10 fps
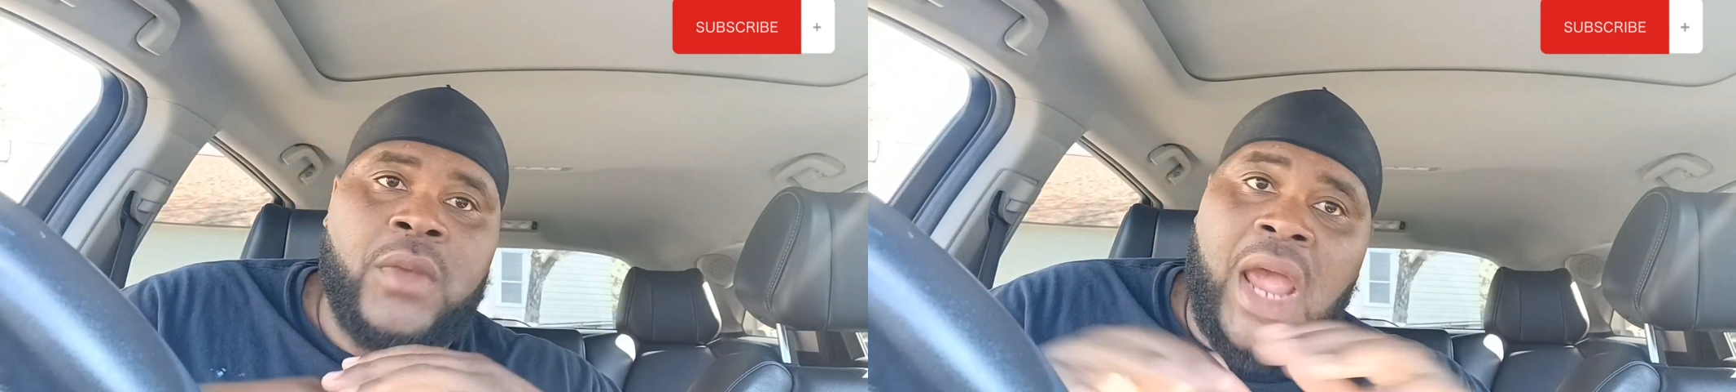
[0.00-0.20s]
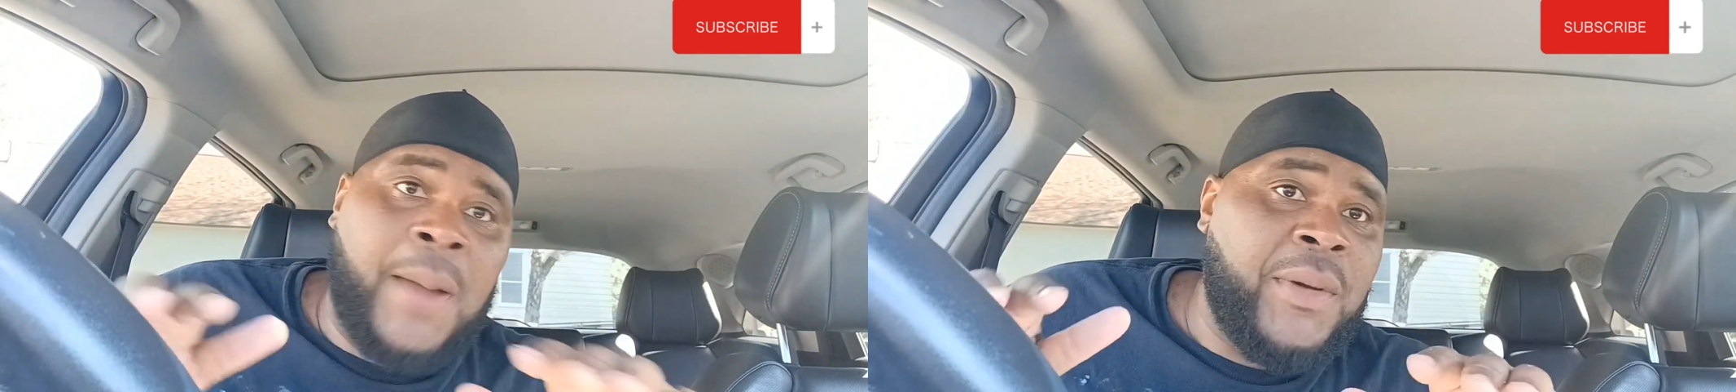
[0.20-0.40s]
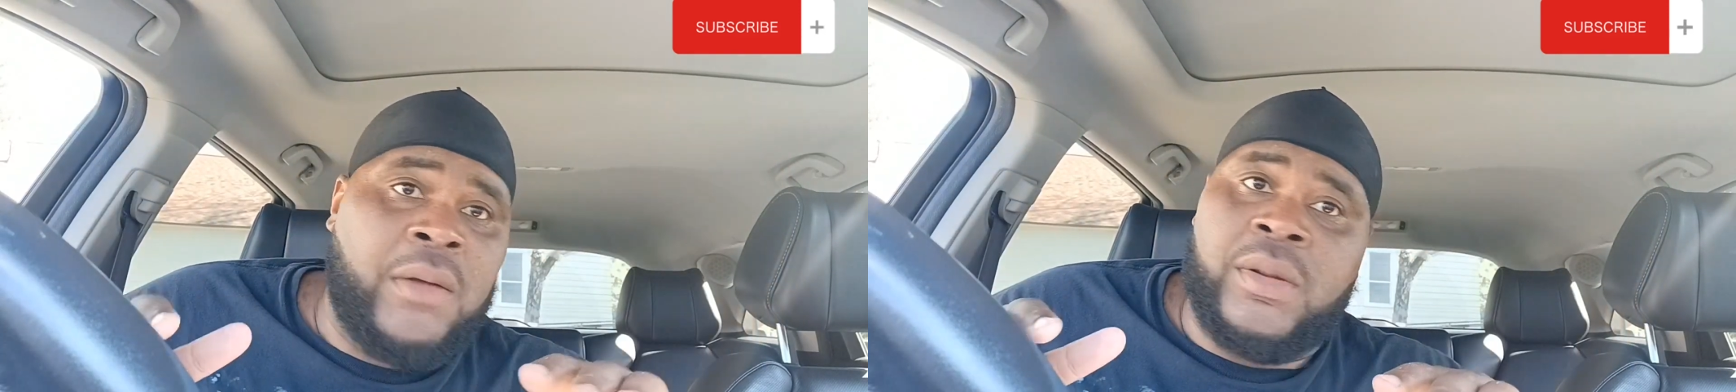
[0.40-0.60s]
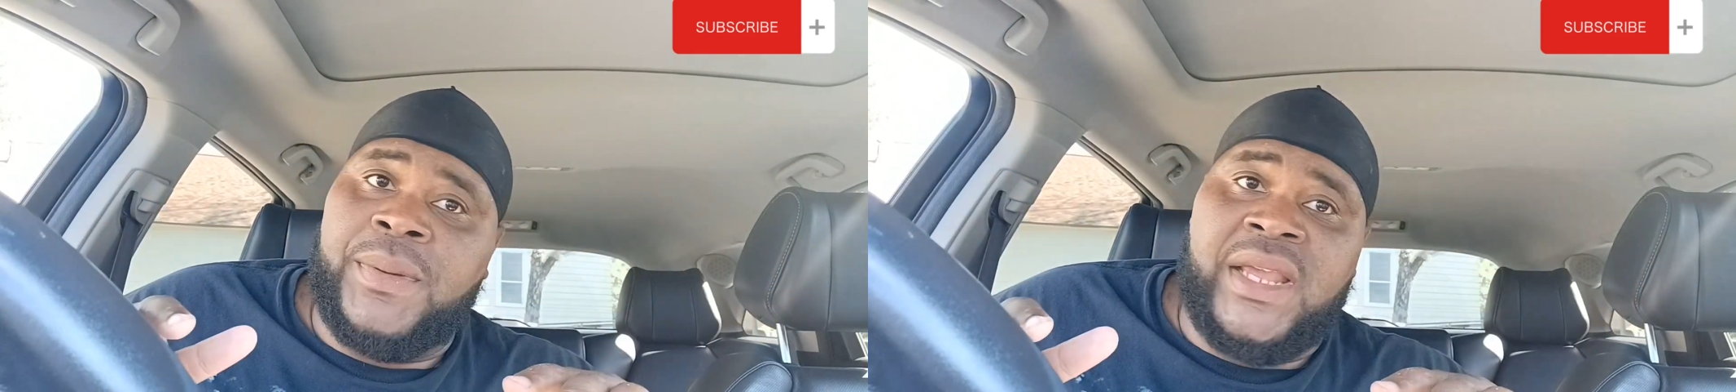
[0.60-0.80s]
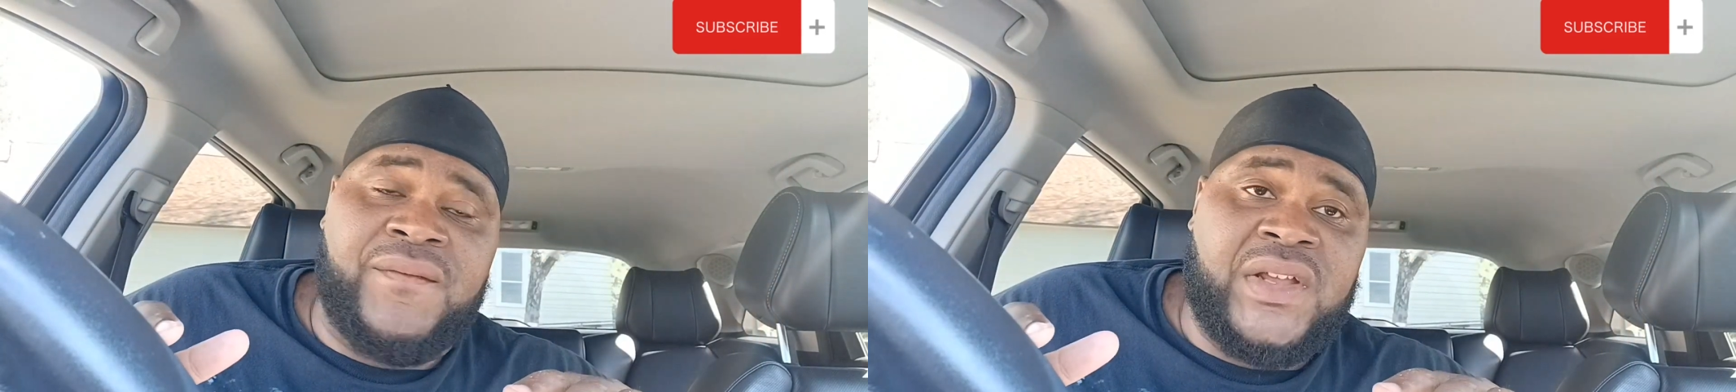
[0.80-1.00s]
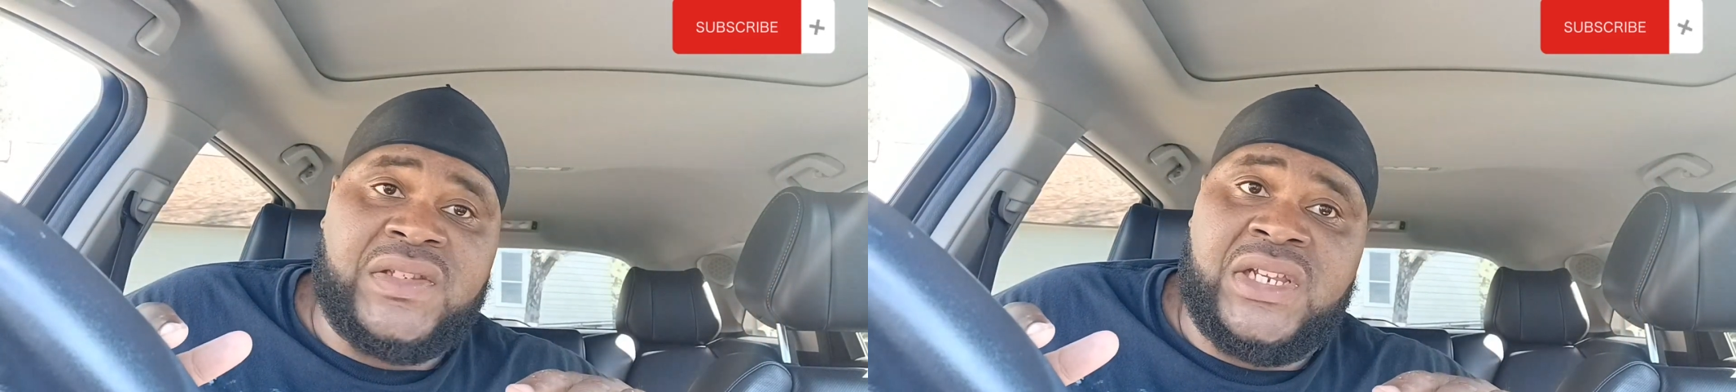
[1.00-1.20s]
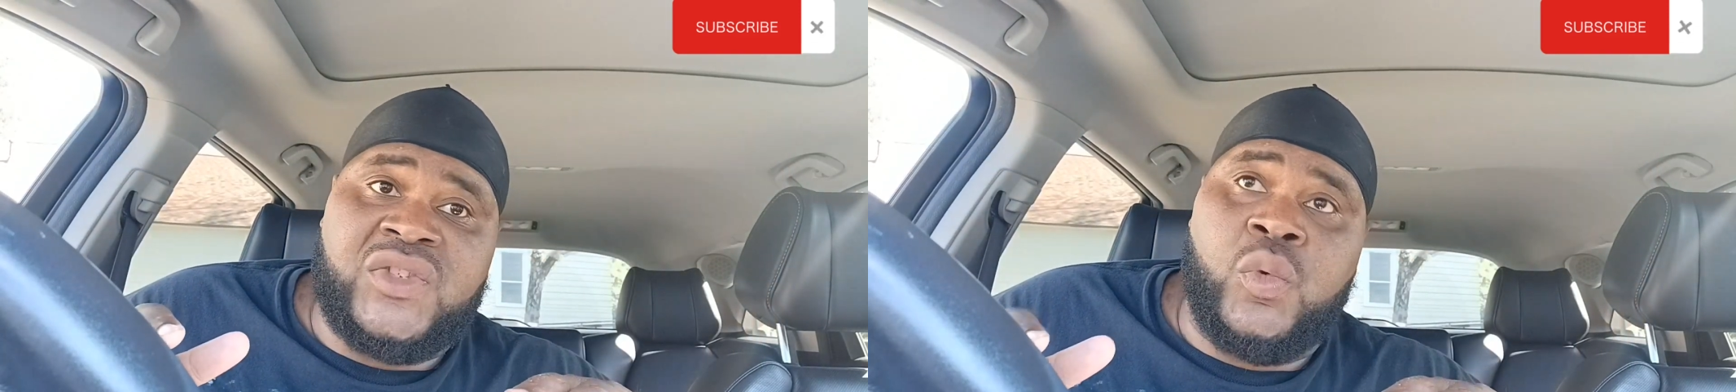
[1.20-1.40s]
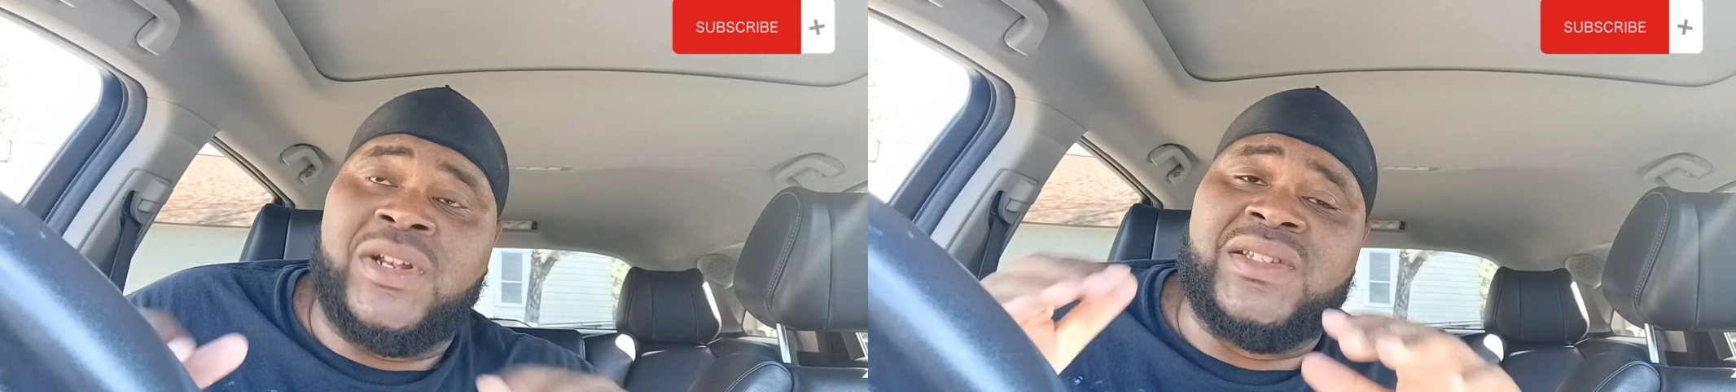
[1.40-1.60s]
I probably would have paid
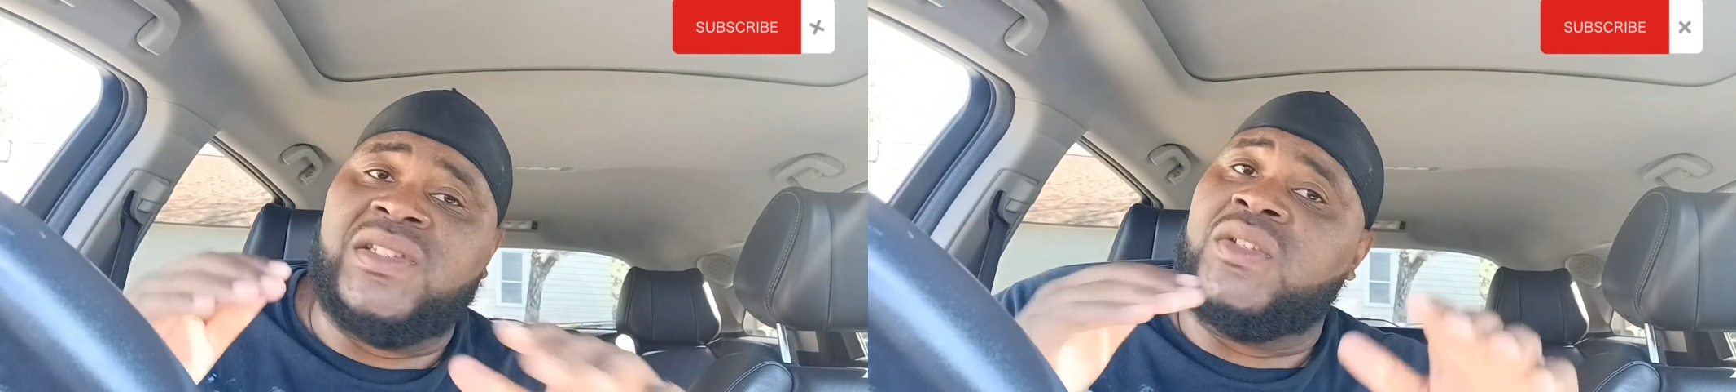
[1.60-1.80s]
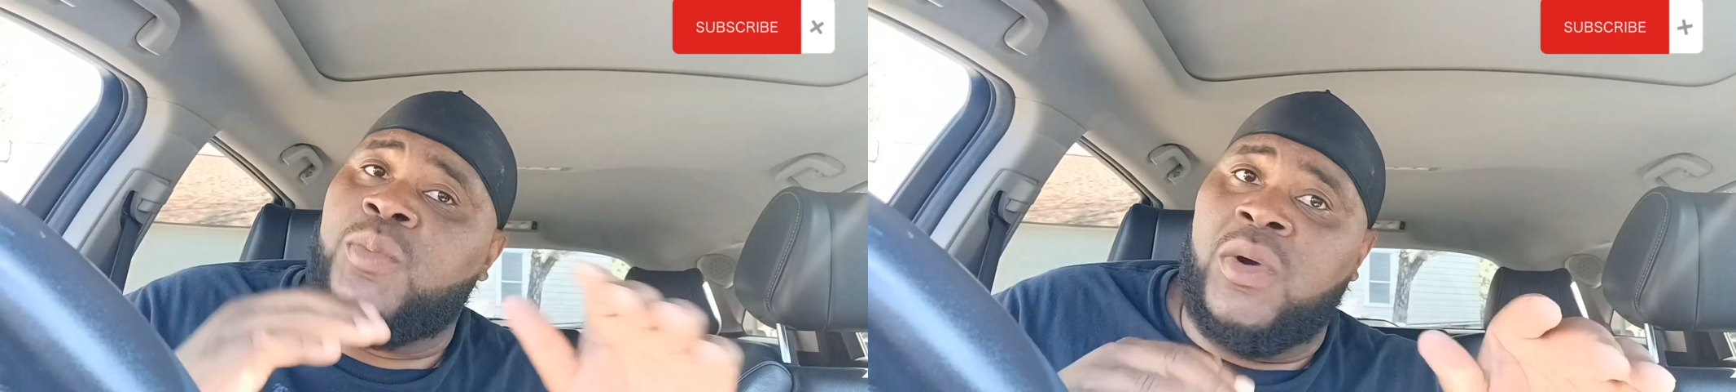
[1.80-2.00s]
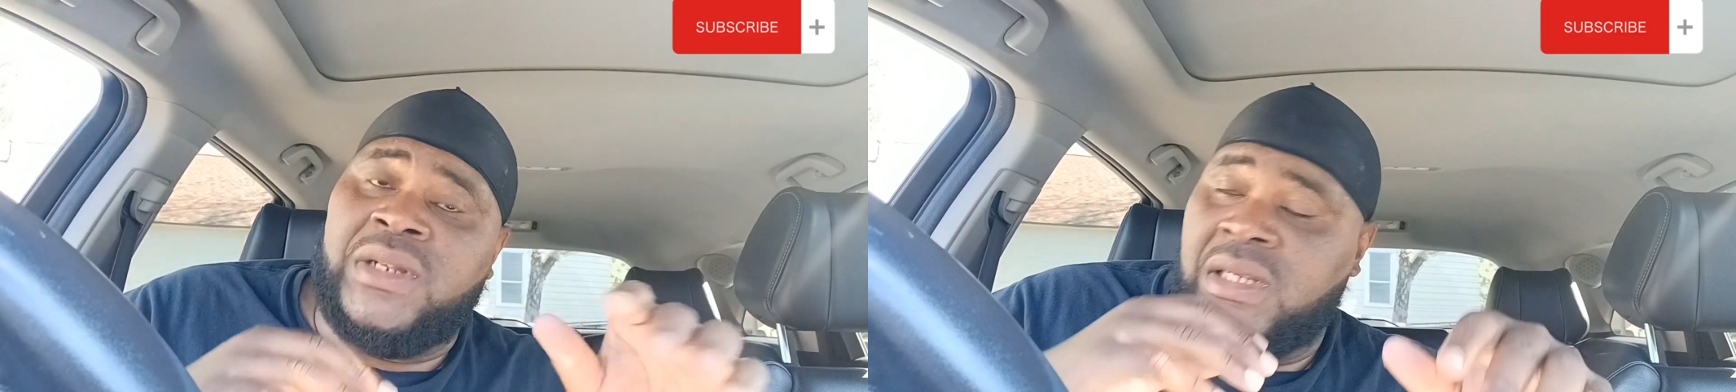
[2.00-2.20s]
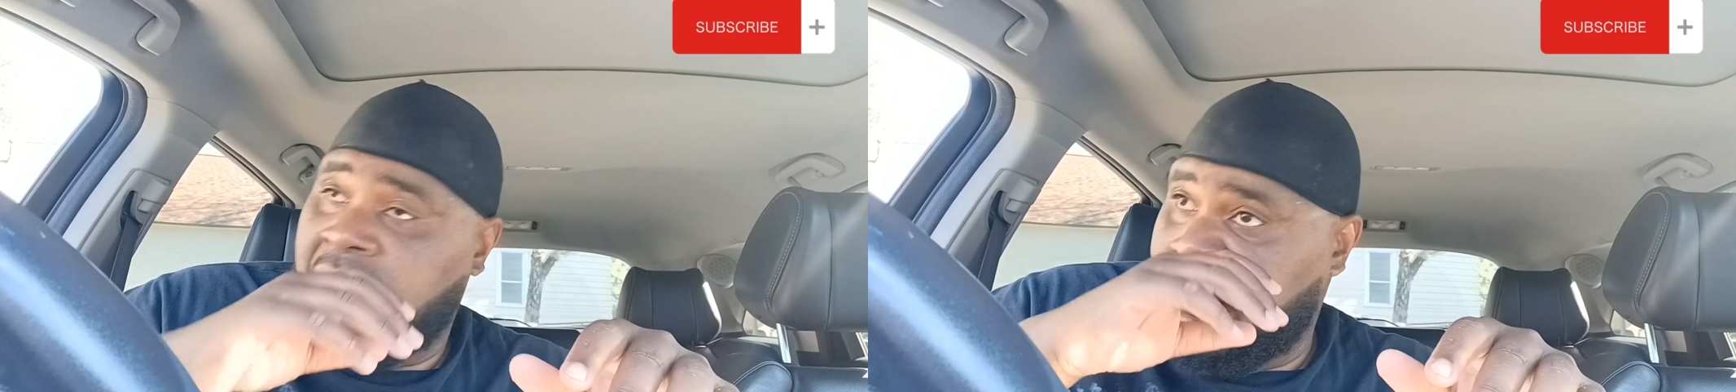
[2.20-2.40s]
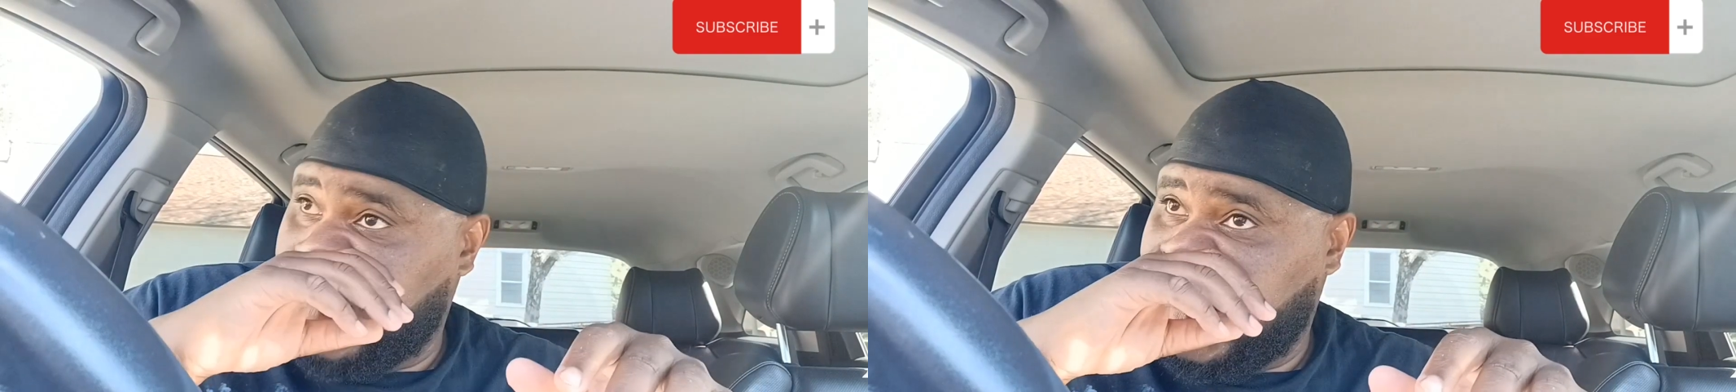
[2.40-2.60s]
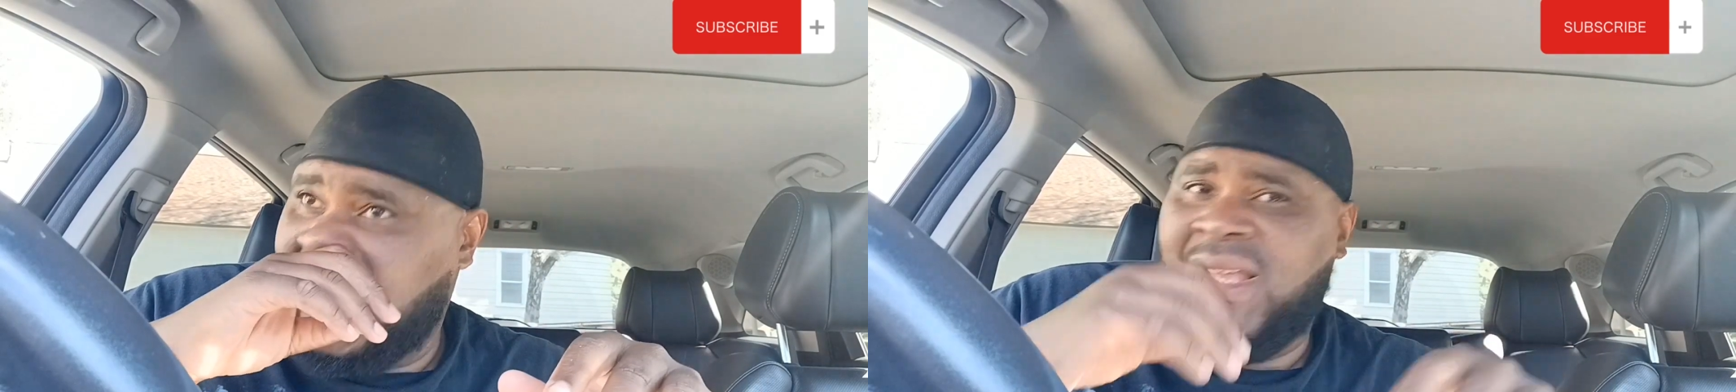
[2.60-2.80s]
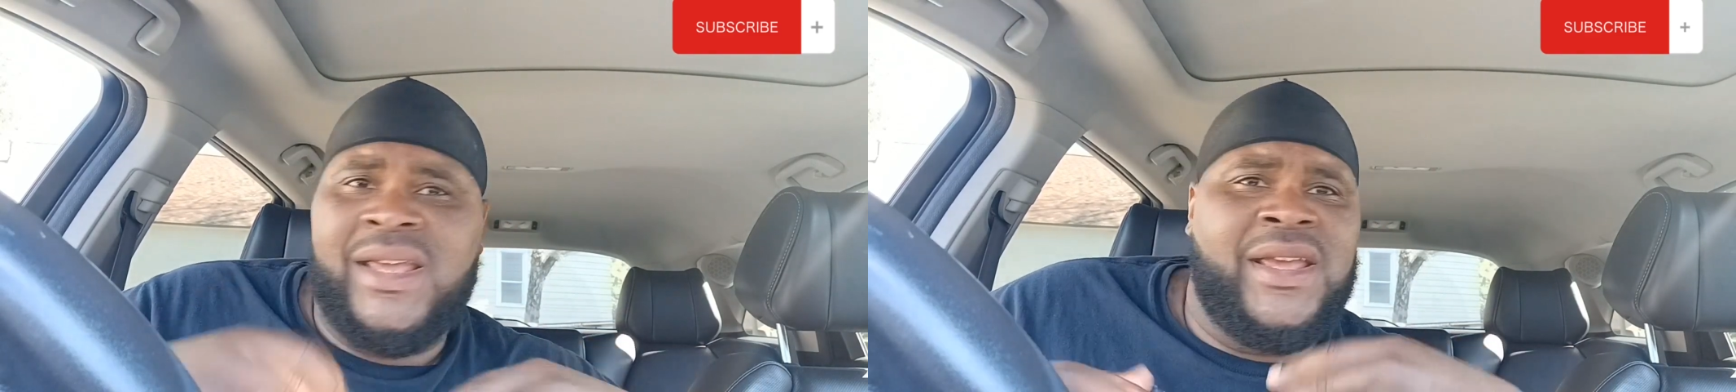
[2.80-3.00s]
$15-$20 to support that young man.